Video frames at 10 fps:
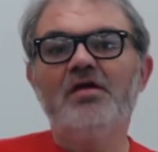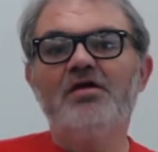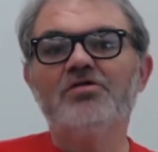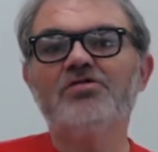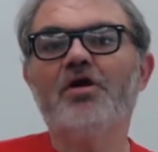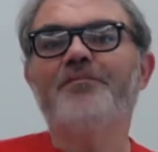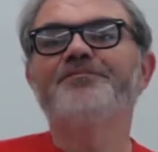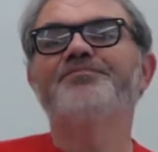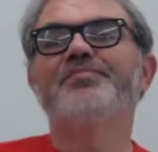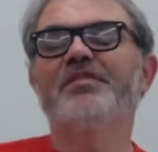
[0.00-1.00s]
So
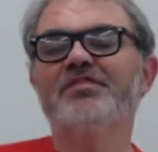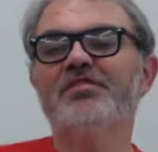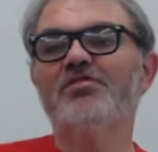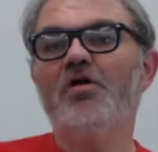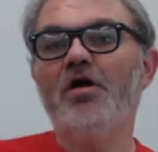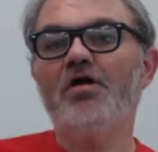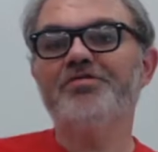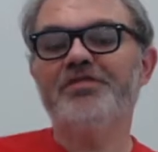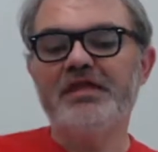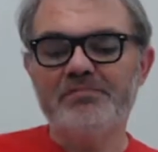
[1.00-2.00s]
this is called
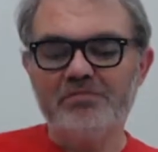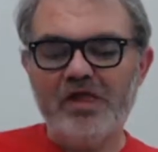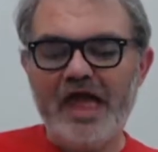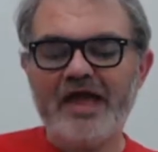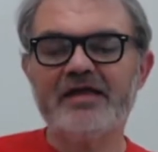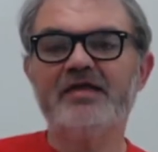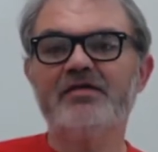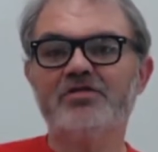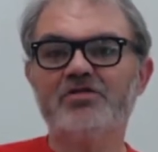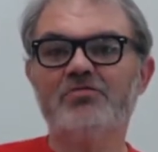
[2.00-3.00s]
the black
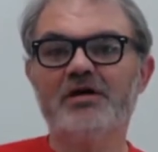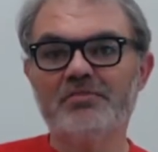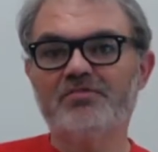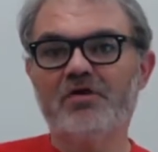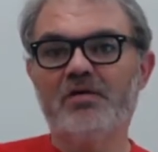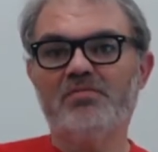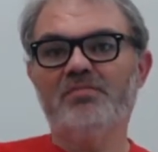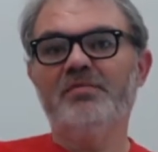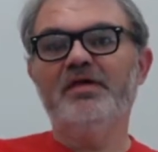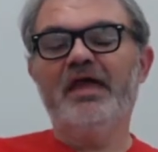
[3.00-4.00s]
square problem.
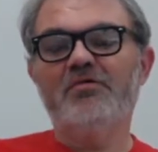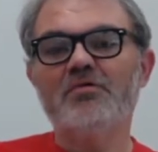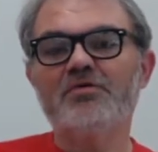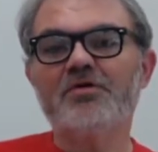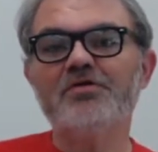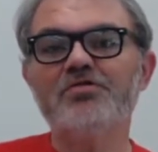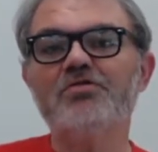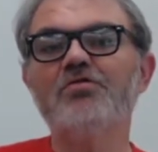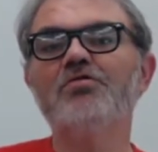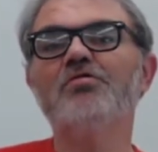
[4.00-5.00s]
And what we're going to
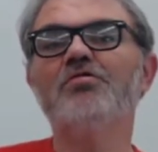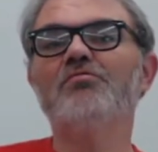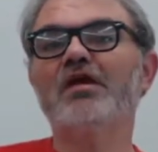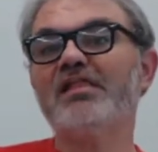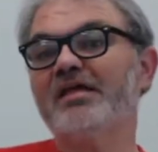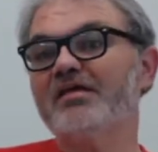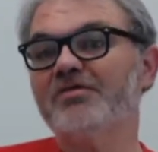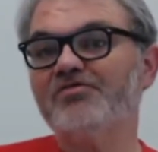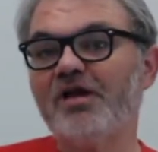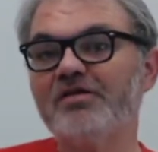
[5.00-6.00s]
do, what I'd like you to
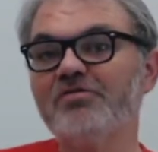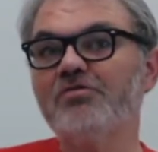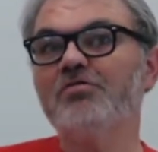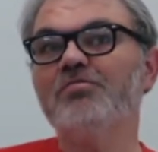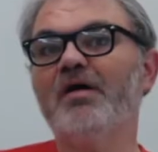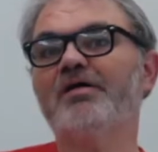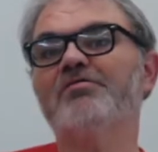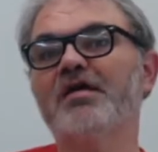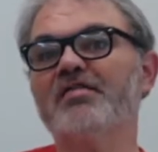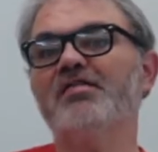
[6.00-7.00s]
try to do by your
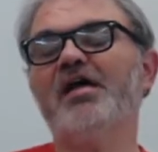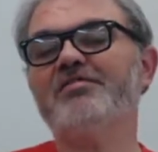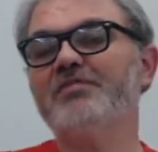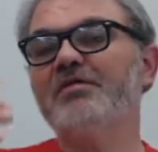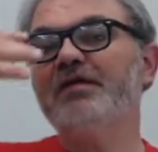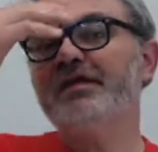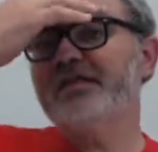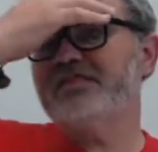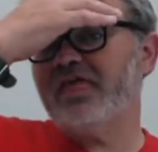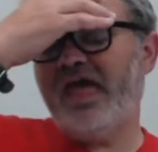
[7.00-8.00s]
next class period
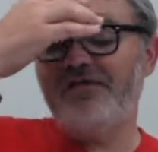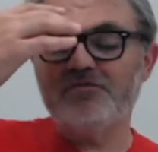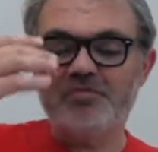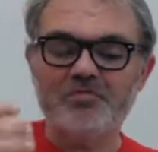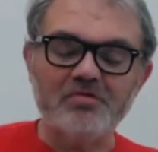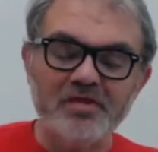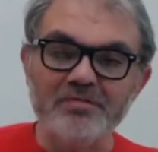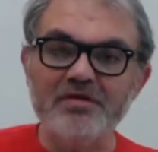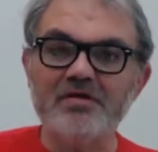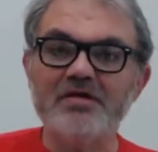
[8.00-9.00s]
is to have your
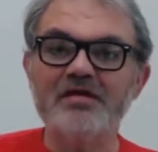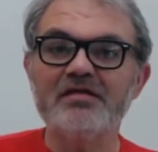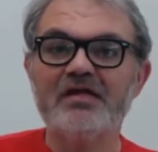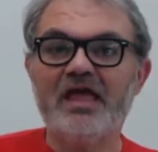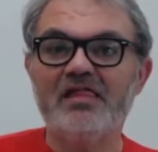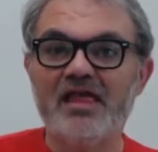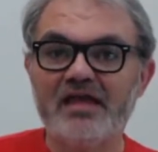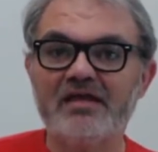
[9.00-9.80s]
preliminary kind of